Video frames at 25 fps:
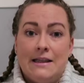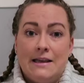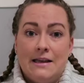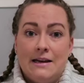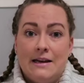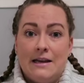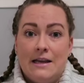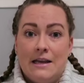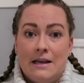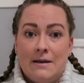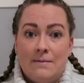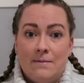
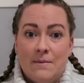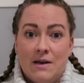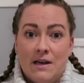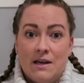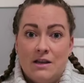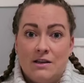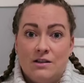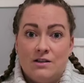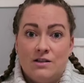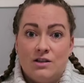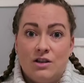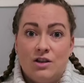their aim
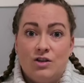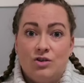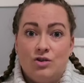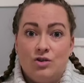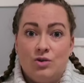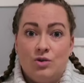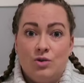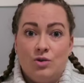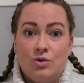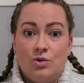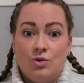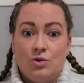is
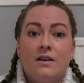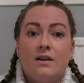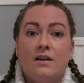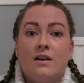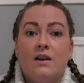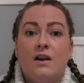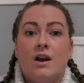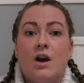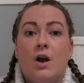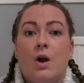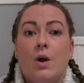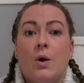to
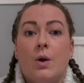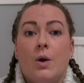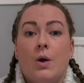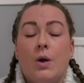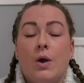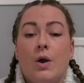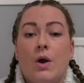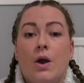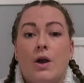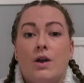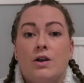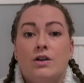
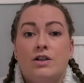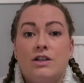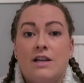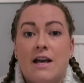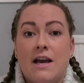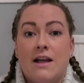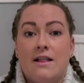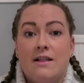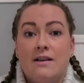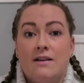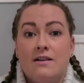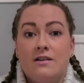
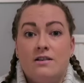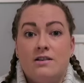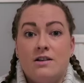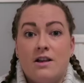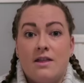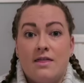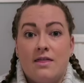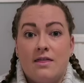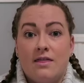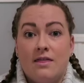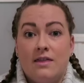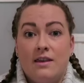challenge
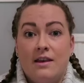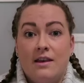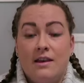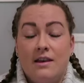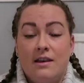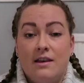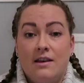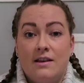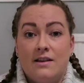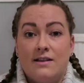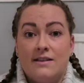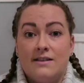
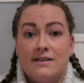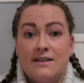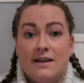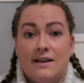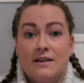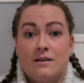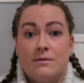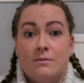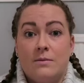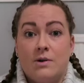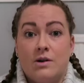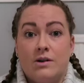the
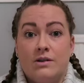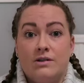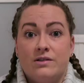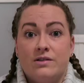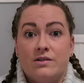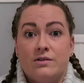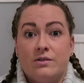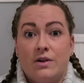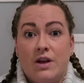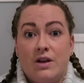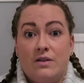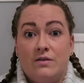stigma
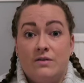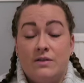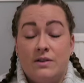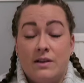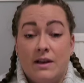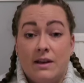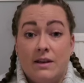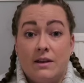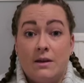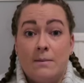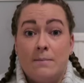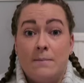
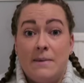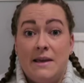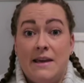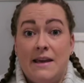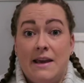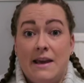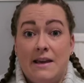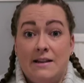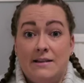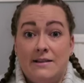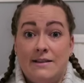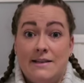surrounding
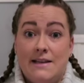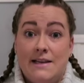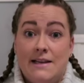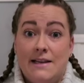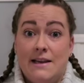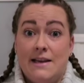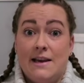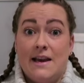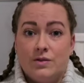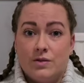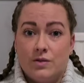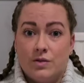
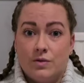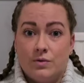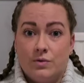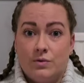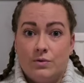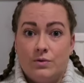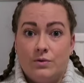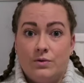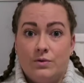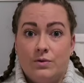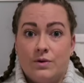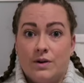PND.
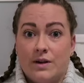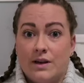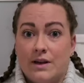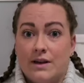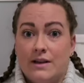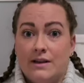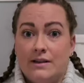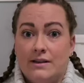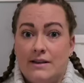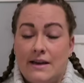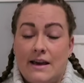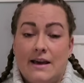So
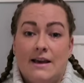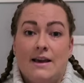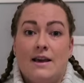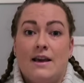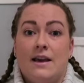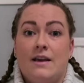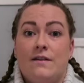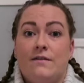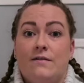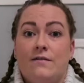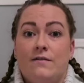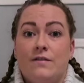yeah,
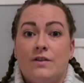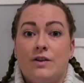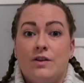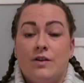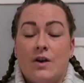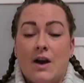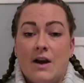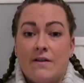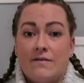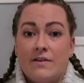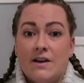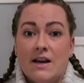if
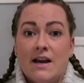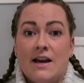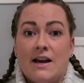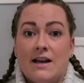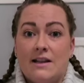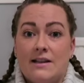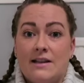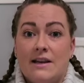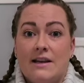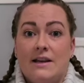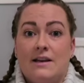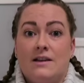you haven't
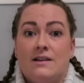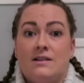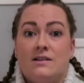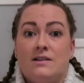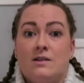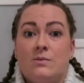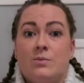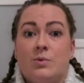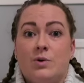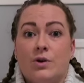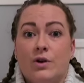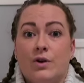had any
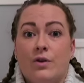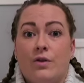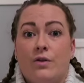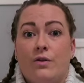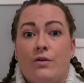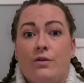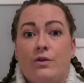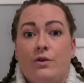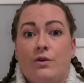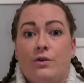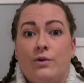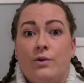support
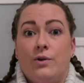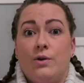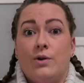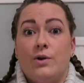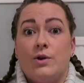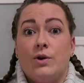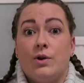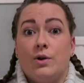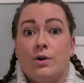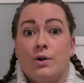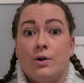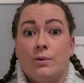through
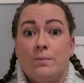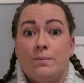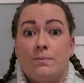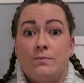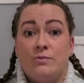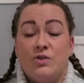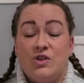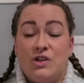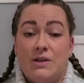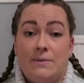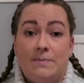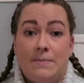your
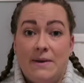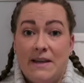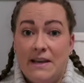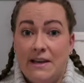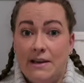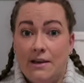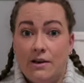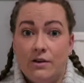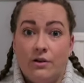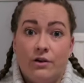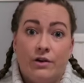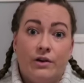
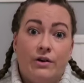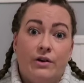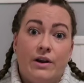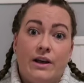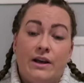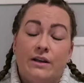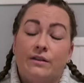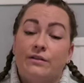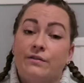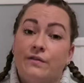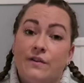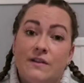GP or
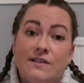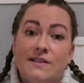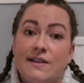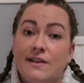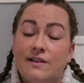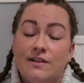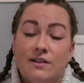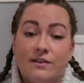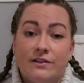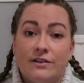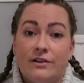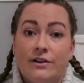health
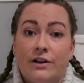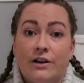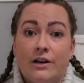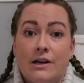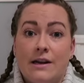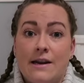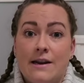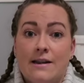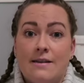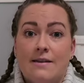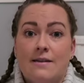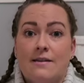visitor or
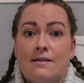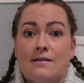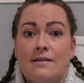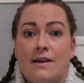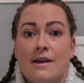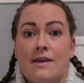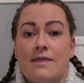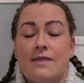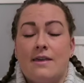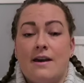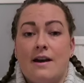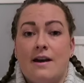anything
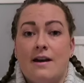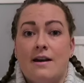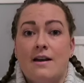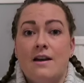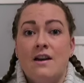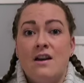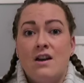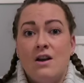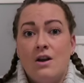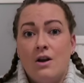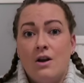like that,